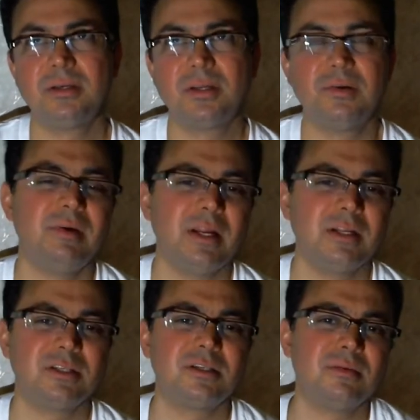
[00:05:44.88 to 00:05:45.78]

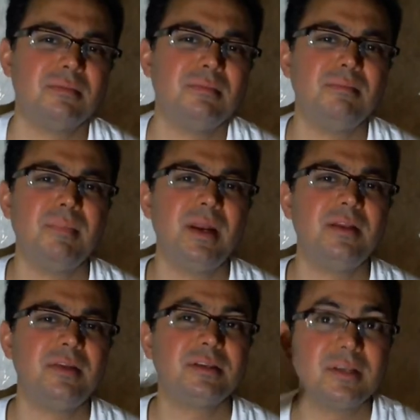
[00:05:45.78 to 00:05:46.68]
creates
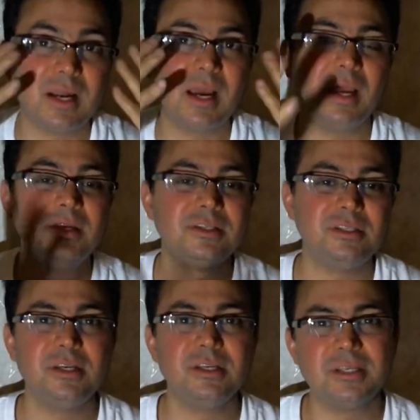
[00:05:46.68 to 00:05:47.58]
many things that I
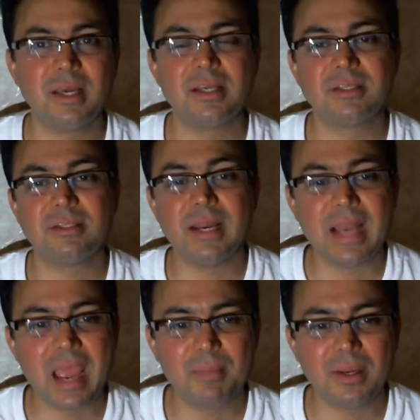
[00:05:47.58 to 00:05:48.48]
see as
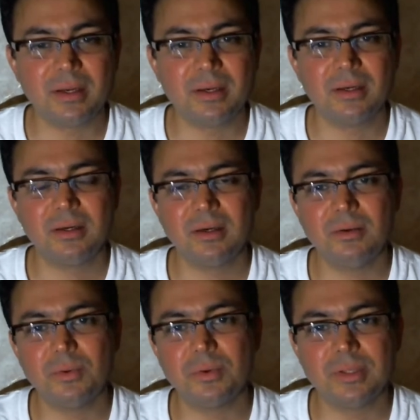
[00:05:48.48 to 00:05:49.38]
dynamic
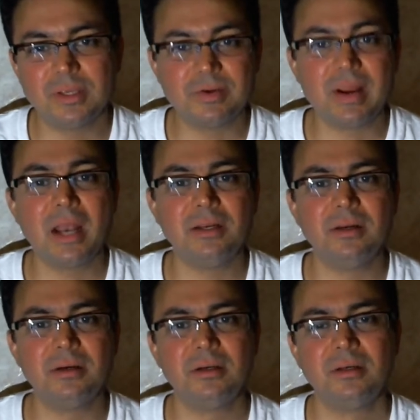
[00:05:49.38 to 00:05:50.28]
or the
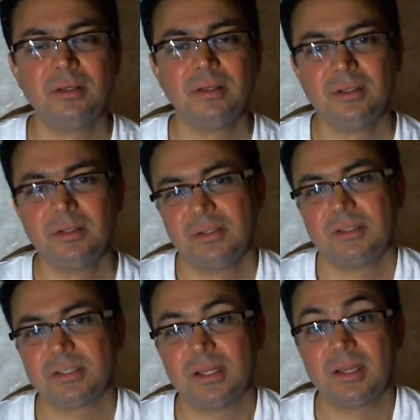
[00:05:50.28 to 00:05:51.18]
grandeur,
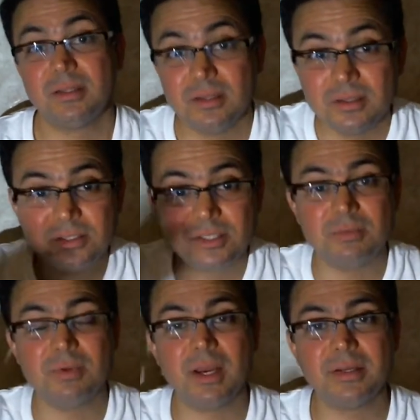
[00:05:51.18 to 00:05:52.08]
just like the
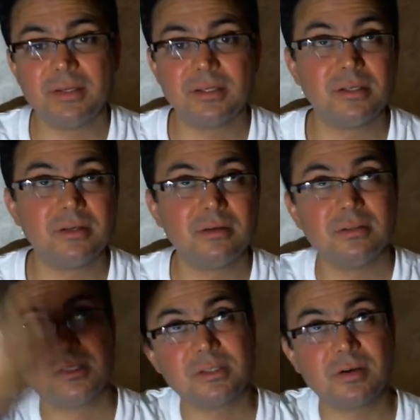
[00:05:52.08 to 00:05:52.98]
civilization,
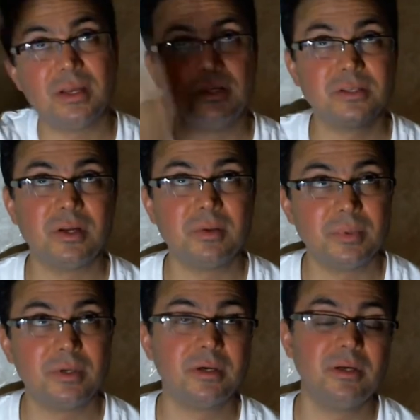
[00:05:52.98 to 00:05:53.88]

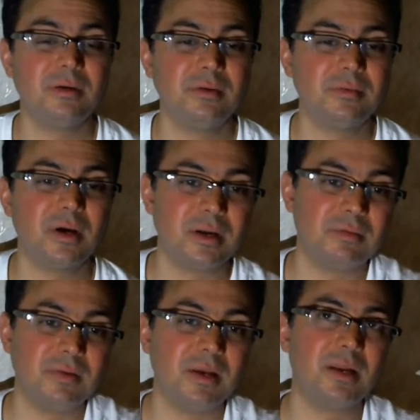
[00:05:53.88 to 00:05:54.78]
skyscraper, rocket
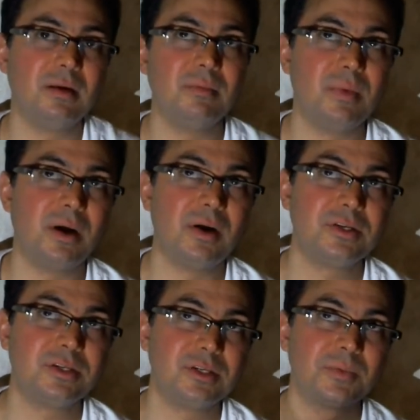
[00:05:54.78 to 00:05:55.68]
flying to
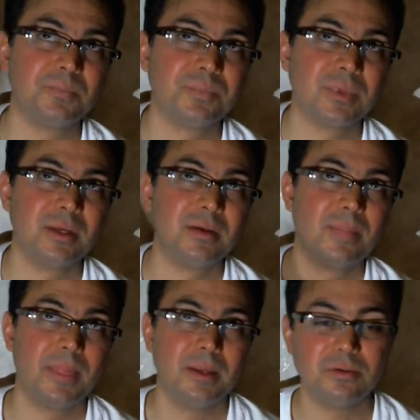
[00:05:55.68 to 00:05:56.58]
Mars,
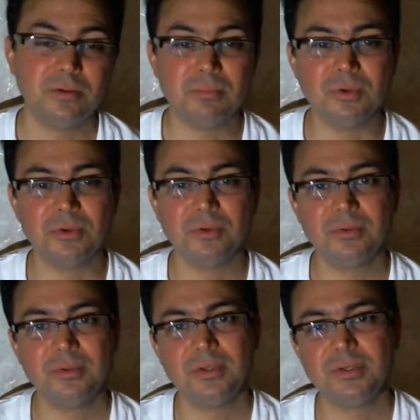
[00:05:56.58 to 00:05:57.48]
to the
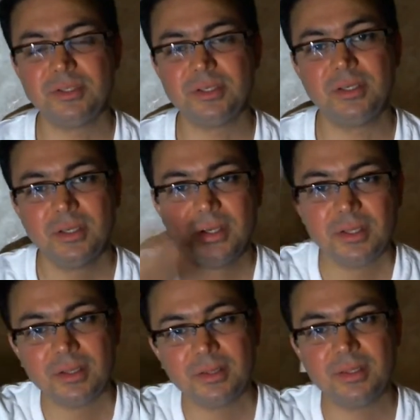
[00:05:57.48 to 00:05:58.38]
moon. You see,
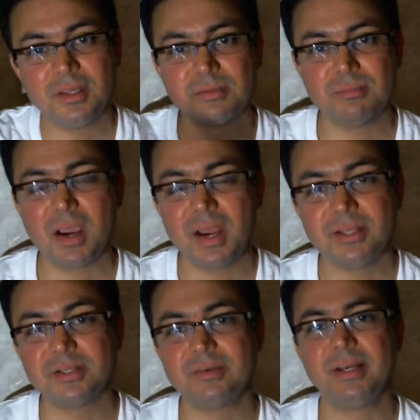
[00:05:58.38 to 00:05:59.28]
things in mind
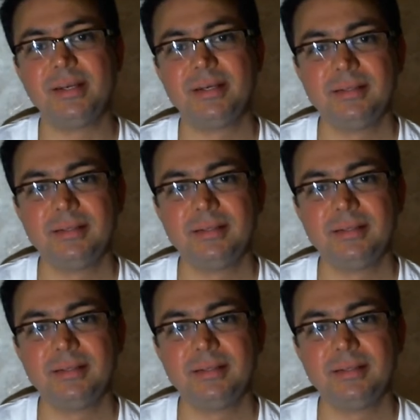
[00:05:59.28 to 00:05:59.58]
is great,